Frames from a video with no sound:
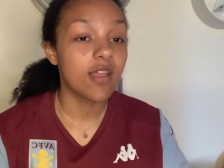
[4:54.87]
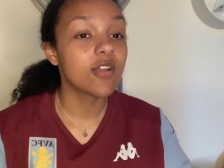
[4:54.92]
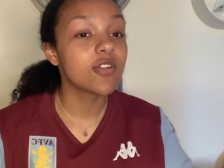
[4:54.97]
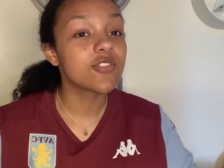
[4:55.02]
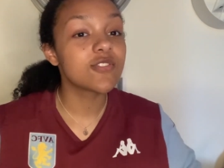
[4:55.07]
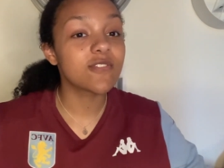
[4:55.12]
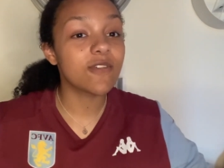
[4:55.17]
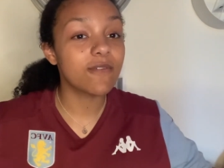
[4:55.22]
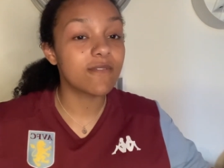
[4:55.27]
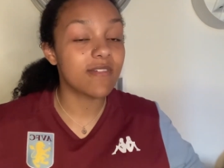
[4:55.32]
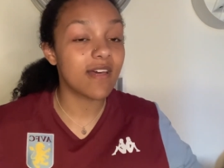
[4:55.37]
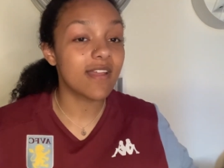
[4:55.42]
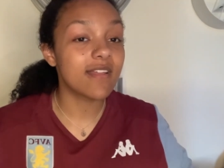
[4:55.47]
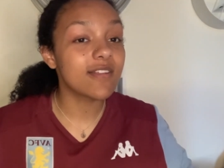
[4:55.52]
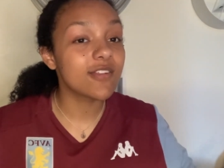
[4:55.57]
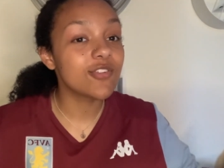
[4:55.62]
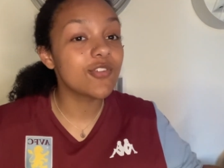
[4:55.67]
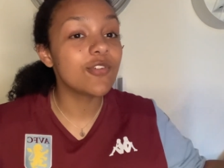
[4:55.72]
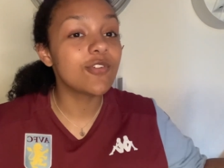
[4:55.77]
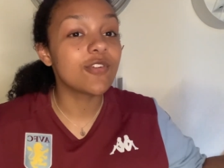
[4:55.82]
so
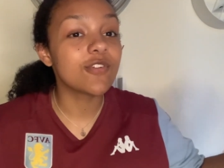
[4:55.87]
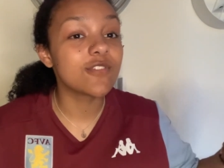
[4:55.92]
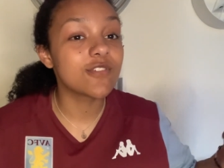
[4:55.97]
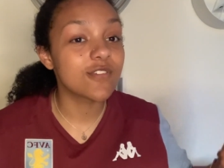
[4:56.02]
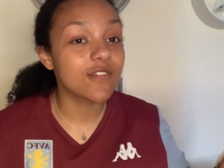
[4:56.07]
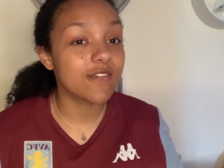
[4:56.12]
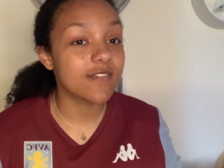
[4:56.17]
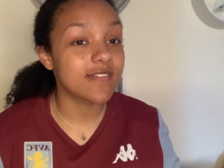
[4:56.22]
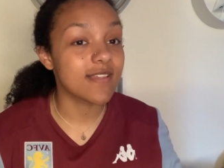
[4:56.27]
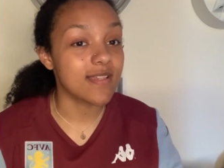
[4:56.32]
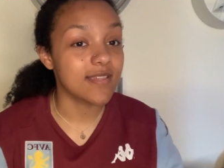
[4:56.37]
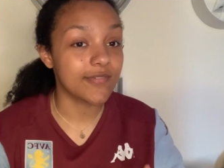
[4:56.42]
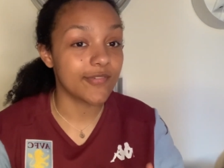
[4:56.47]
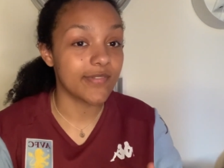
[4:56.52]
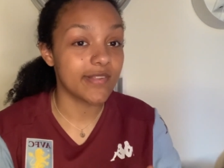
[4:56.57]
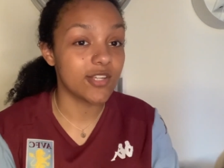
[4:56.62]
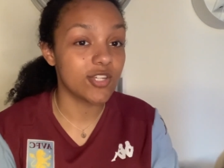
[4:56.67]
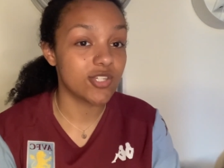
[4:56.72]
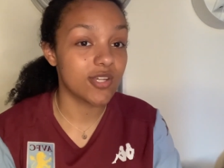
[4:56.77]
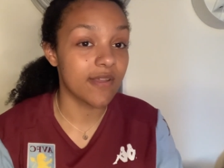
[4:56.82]
then you can
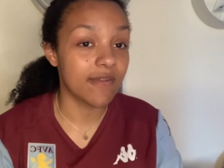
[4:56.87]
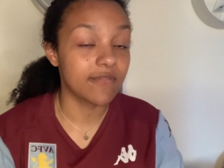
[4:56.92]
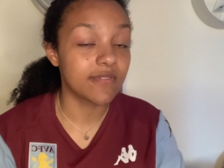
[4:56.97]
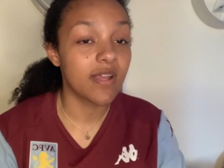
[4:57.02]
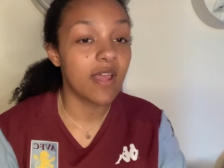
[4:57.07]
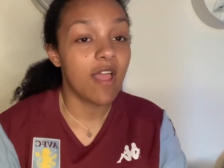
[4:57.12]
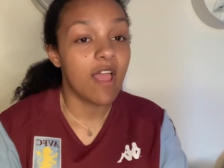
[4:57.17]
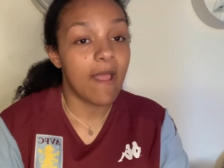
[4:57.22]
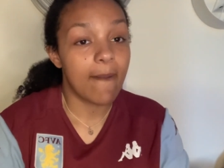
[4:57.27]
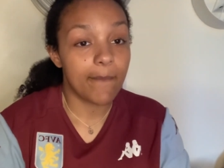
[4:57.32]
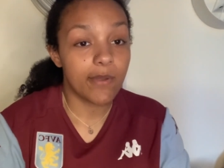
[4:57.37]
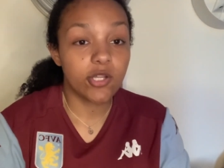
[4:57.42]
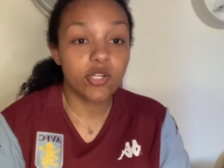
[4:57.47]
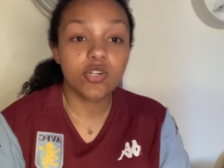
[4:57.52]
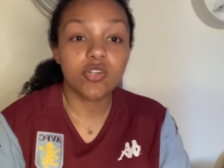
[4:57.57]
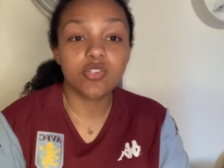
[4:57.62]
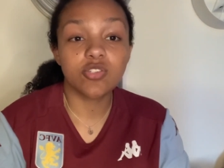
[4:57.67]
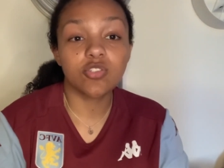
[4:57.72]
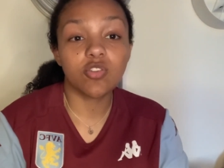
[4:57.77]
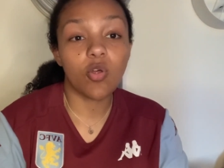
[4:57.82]
successfully shift.
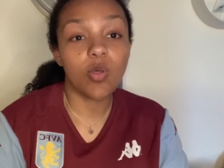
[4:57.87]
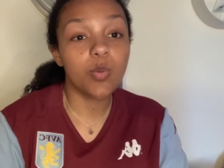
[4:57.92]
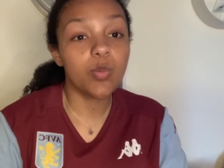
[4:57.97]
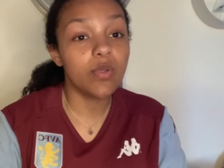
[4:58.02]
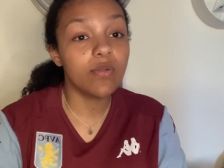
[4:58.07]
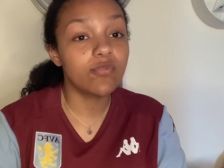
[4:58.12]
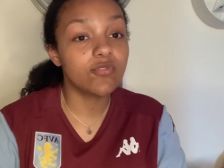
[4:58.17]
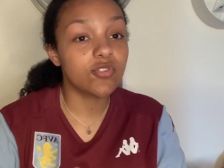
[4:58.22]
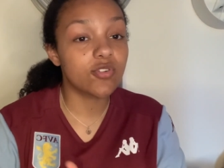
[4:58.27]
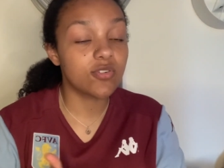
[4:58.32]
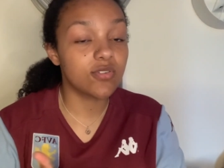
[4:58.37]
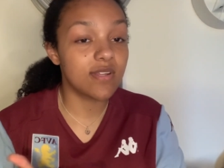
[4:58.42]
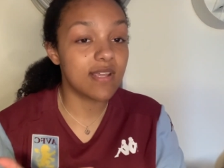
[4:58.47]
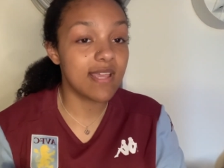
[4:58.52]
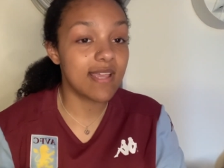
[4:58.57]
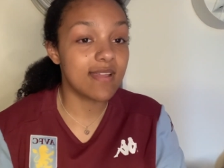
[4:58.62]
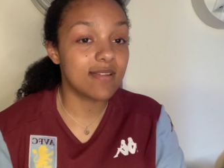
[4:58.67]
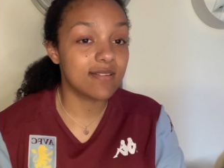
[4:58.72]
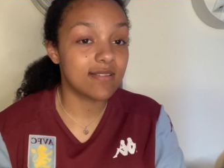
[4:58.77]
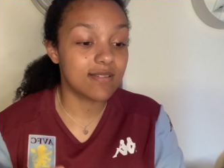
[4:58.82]
Because like we've done
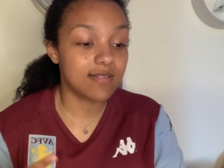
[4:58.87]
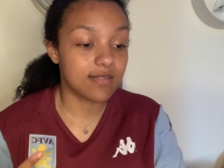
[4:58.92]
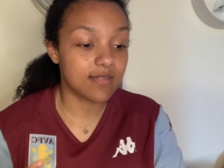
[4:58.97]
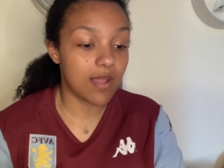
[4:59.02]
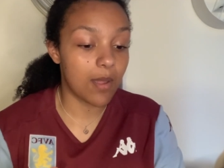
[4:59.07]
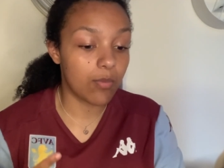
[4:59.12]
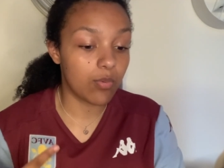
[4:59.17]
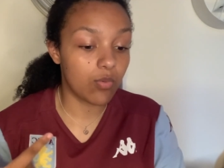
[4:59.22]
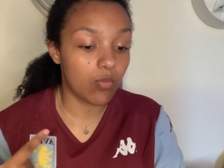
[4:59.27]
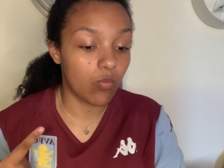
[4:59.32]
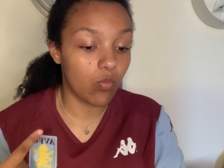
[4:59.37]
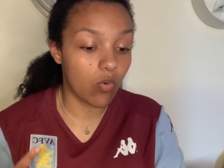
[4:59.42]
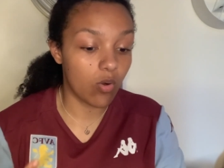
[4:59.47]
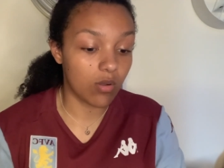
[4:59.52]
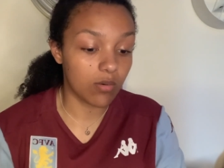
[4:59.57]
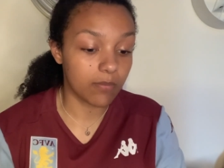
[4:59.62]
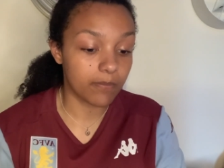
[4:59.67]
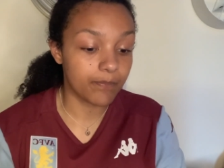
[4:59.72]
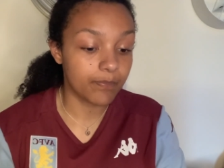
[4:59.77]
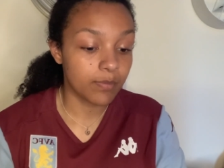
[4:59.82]
in step
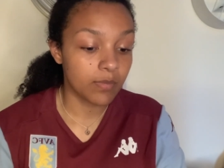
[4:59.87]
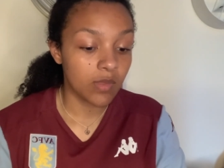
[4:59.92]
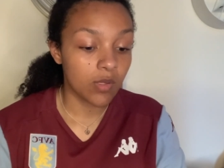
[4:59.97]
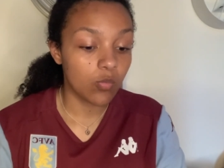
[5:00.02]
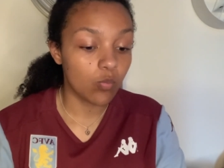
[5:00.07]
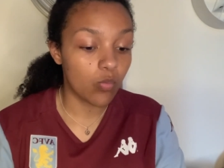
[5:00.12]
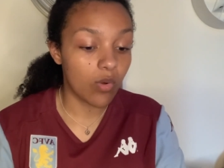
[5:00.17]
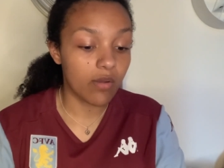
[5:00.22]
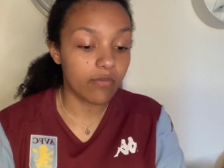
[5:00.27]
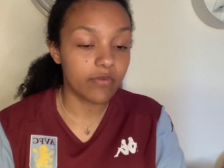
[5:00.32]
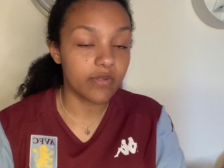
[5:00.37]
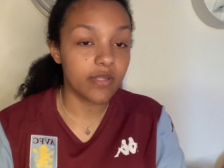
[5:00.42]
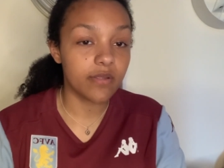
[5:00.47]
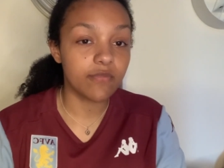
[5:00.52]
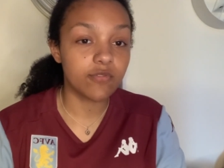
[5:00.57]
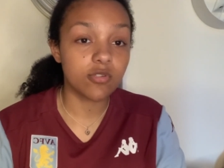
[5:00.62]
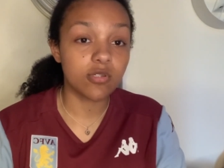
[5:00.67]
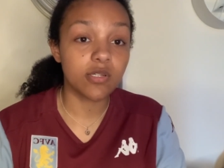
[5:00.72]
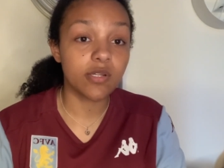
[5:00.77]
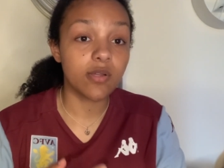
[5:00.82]
one, whether
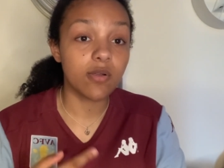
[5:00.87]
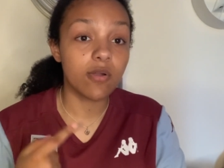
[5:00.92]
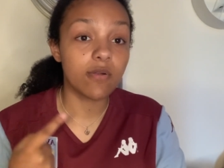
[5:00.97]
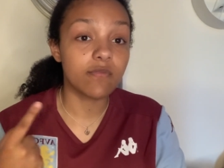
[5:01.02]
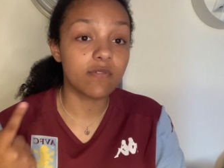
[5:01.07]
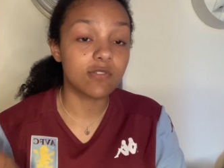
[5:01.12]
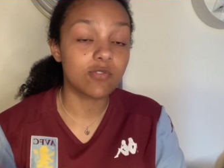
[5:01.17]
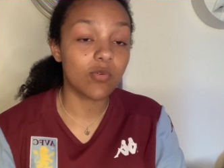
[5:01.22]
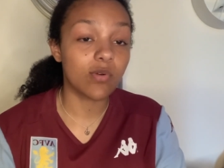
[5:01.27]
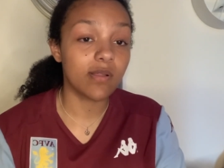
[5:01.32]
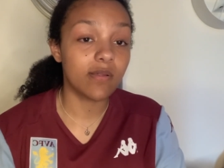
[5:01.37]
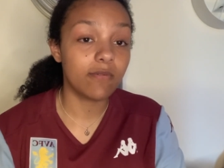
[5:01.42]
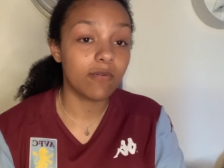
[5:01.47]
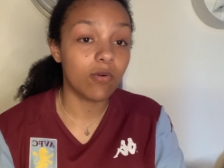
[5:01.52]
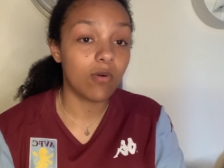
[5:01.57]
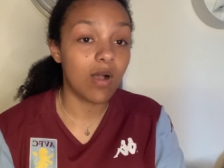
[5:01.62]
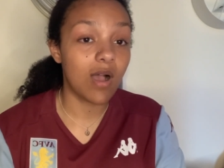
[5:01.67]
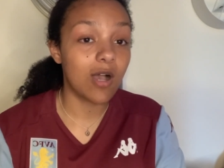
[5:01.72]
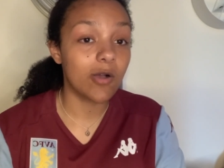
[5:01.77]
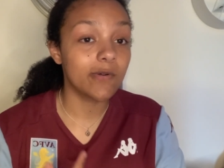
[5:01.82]
you've done it over
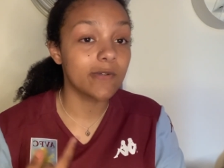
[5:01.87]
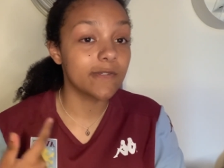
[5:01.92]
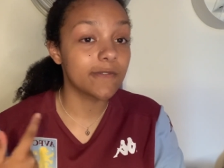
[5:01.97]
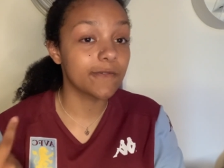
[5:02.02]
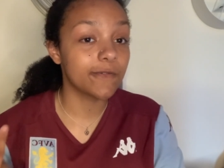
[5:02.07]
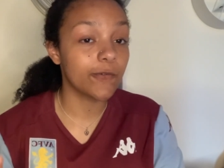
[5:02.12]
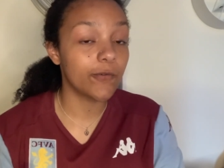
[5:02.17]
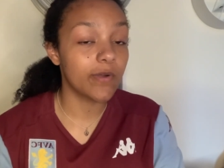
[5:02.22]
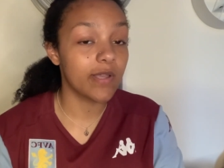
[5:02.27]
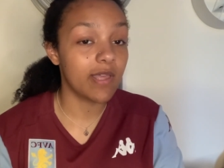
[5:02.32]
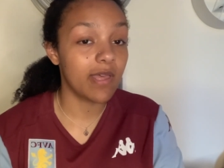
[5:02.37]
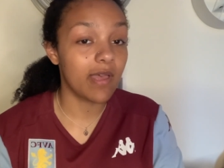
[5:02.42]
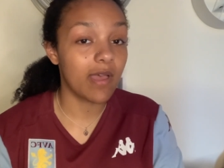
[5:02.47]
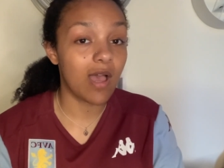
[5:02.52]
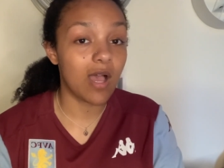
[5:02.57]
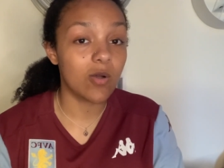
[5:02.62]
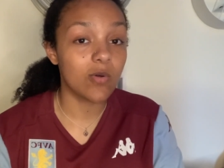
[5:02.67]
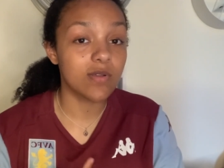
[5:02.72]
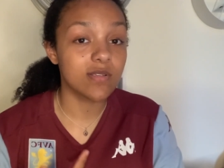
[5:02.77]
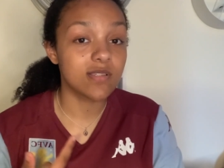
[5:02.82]
24 hours, 48
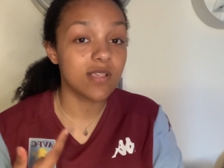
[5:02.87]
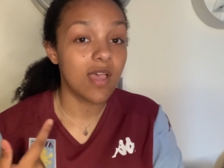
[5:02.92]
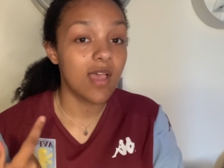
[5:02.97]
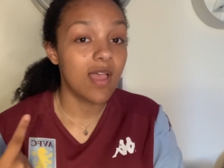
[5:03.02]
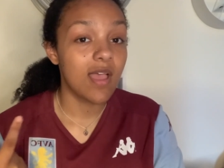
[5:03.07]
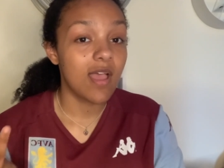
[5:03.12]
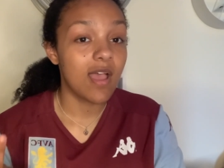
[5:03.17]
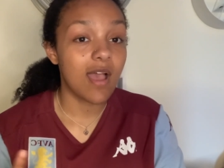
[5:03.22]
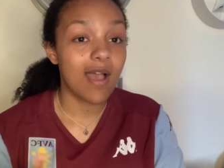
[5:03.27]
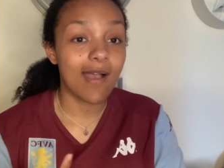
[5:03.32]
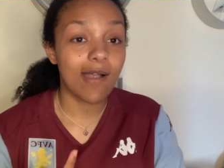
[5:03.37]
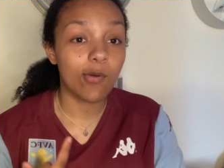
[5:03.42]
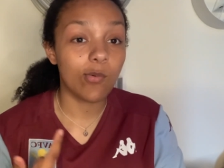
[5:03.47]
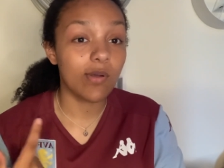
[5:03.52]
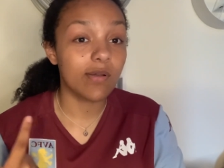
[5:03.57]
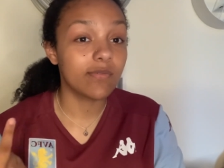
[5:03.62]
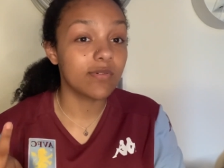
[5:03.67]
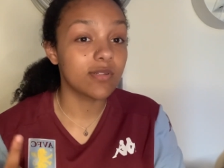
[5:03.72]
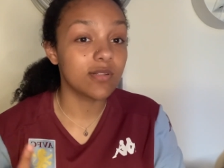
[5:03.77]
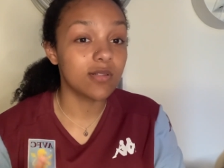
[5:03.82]
hours, however